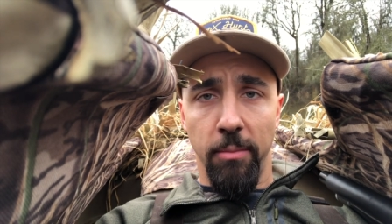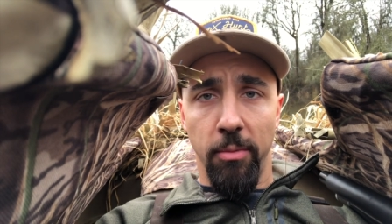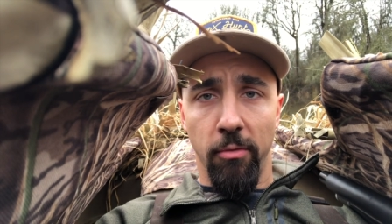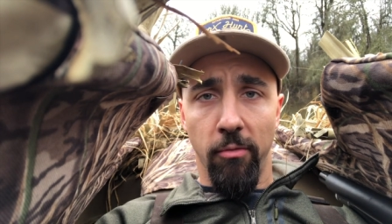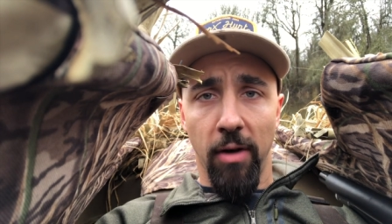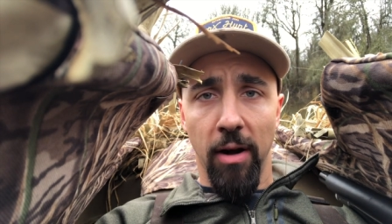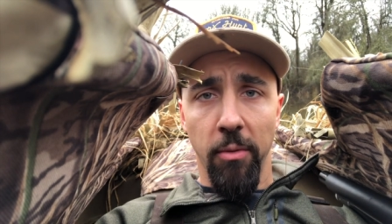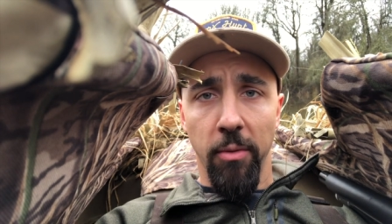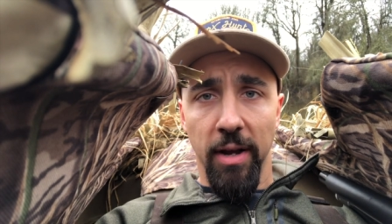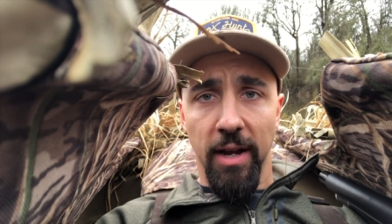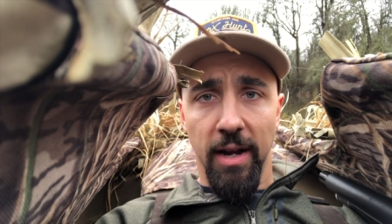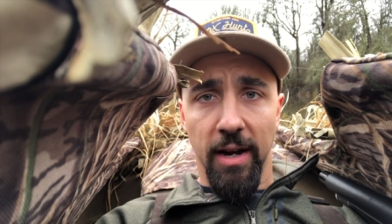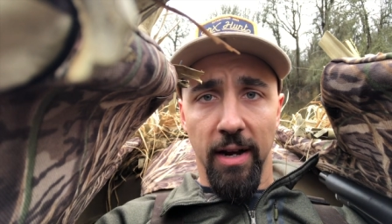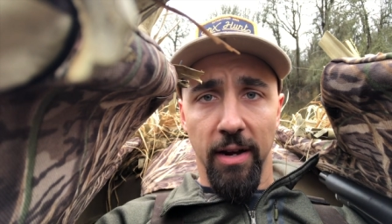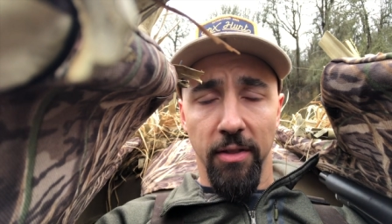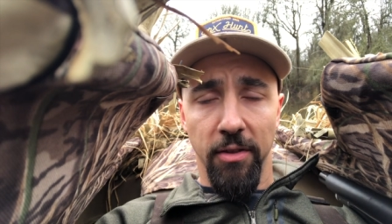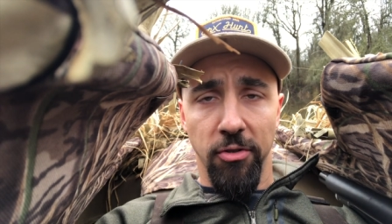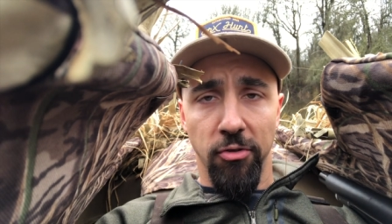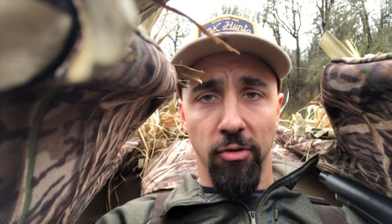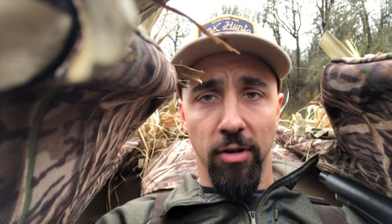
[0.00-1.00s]
but right when I got
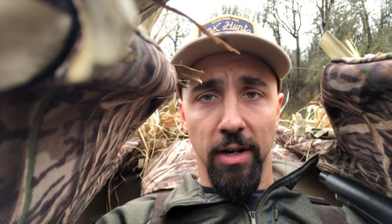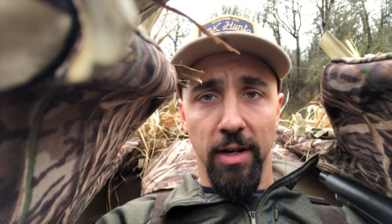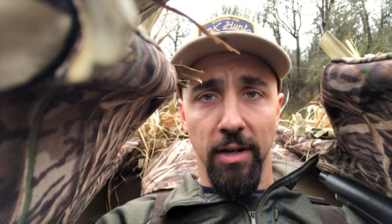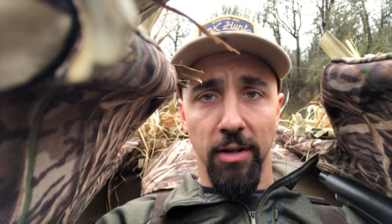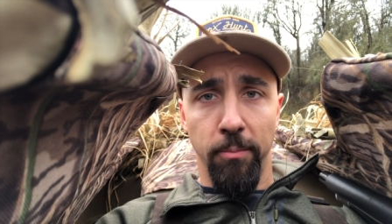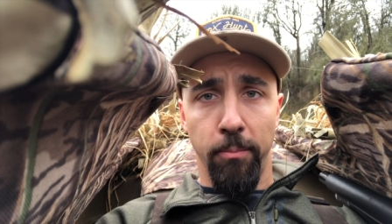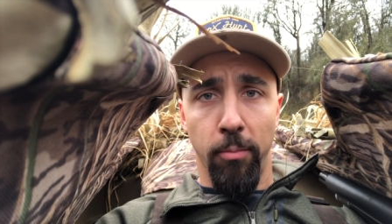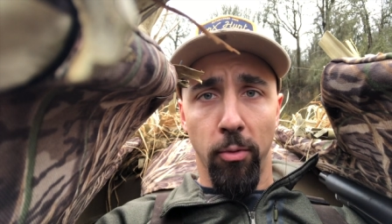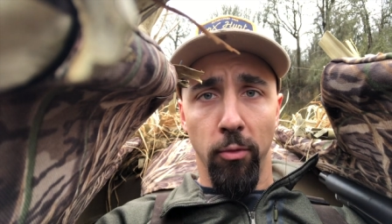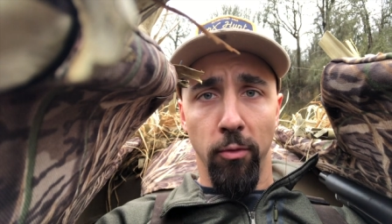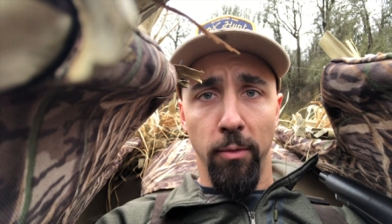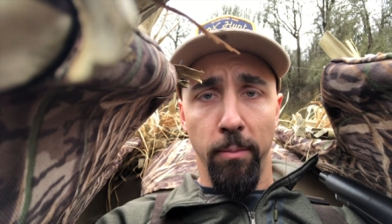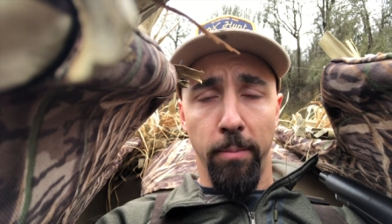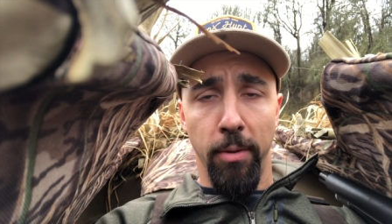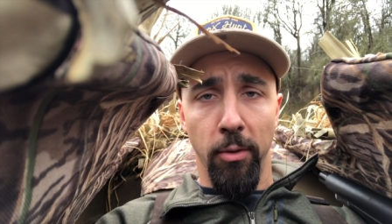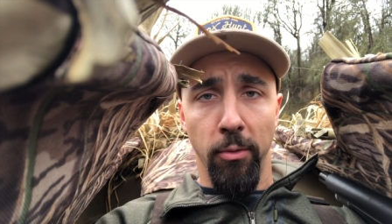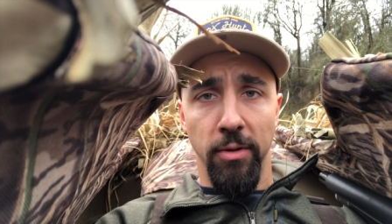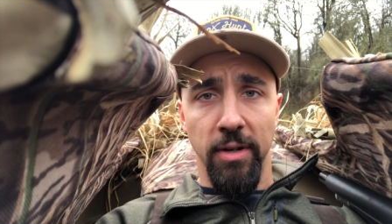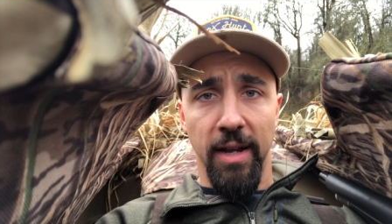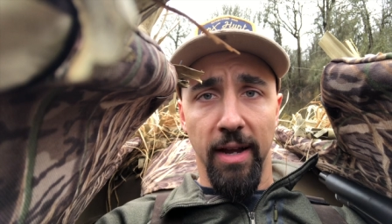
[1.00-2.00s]
out of the truck and pulled the
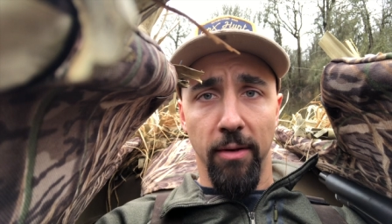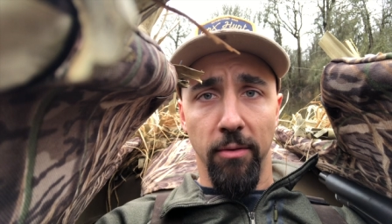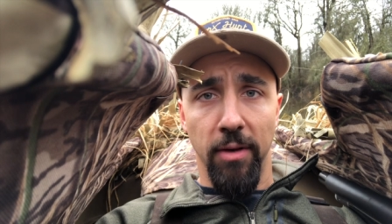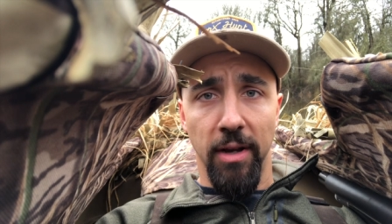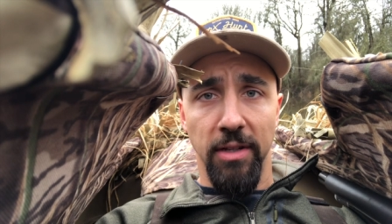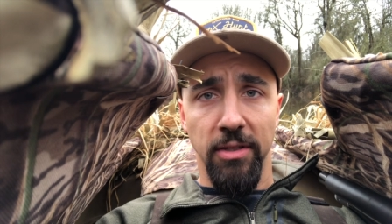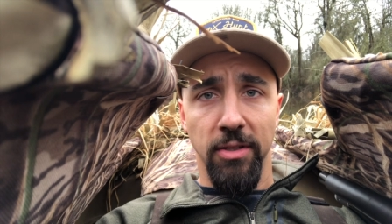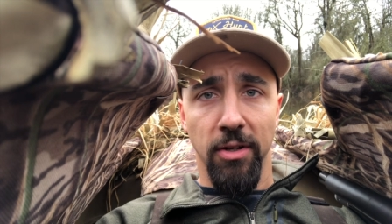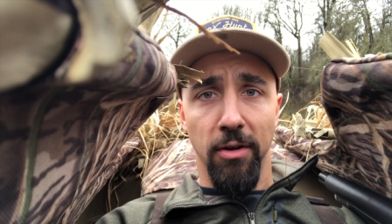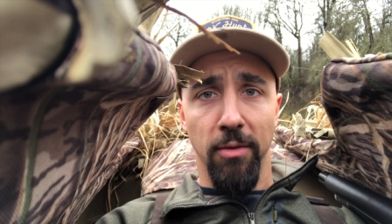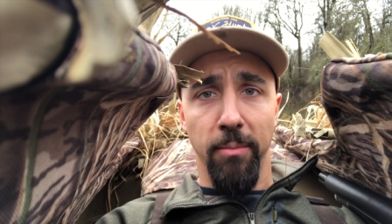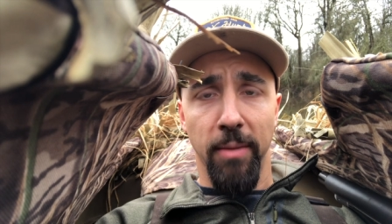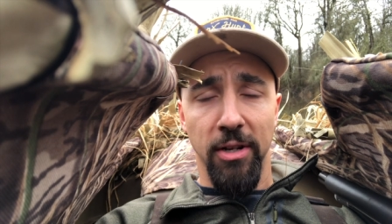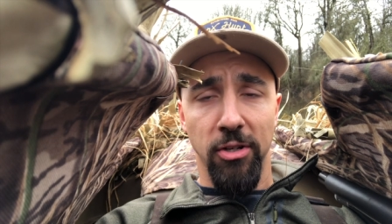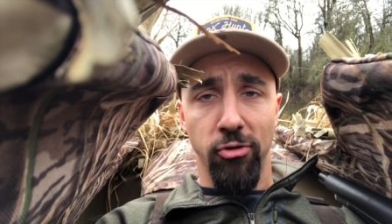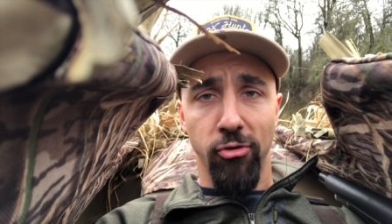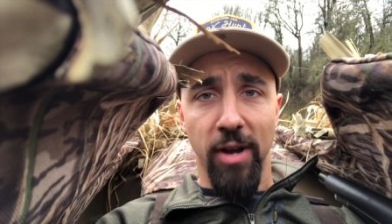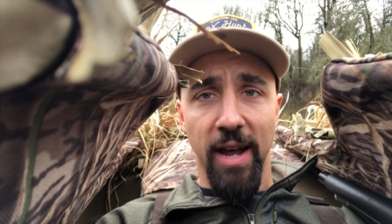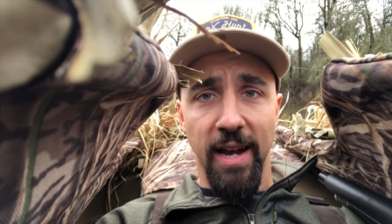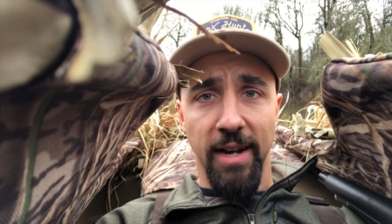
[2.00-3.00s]
boat down, I started my
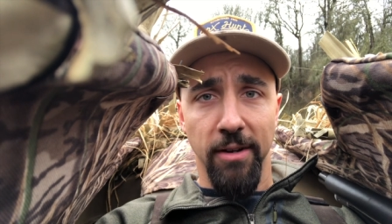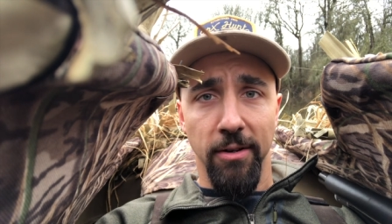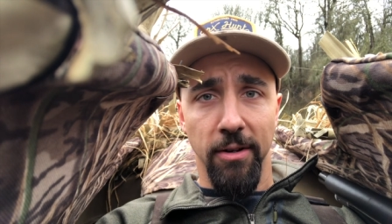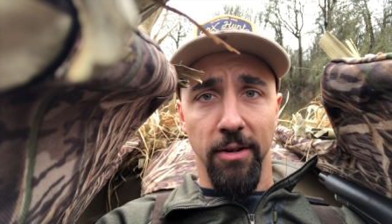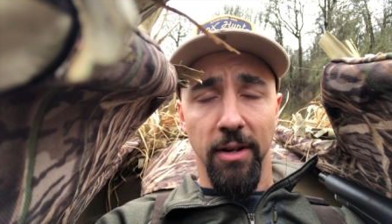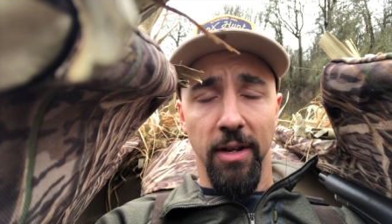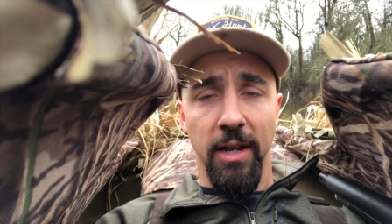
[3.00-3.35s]
tracker